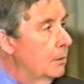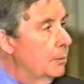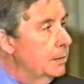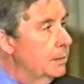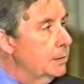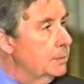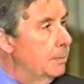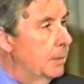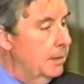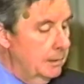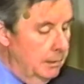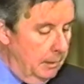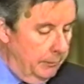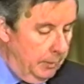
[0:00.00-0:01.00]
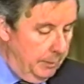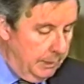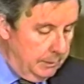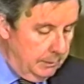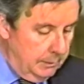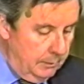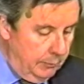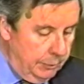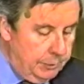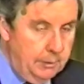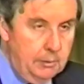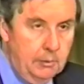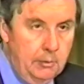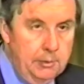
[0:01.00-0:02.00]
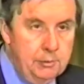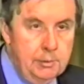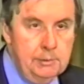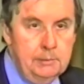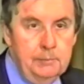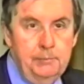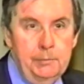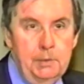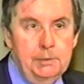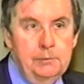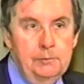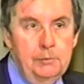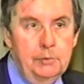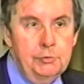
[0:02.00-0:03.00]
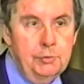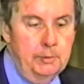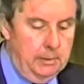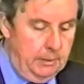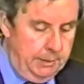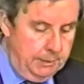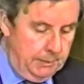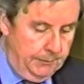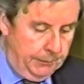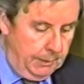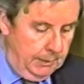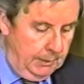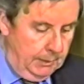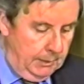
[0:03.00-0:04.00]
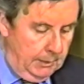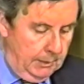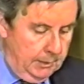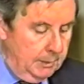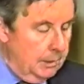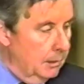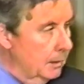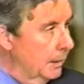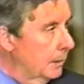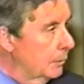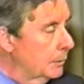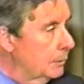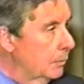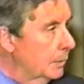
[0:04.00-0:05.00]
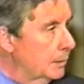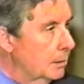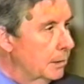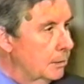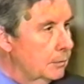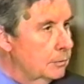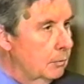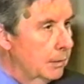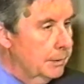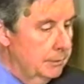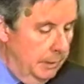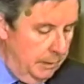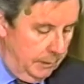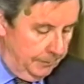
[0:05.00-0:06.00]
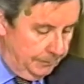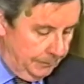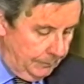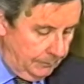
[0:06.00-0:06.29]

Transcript: with a despotic government which encourages its functionaries to tell leaders what the leaders want to hear.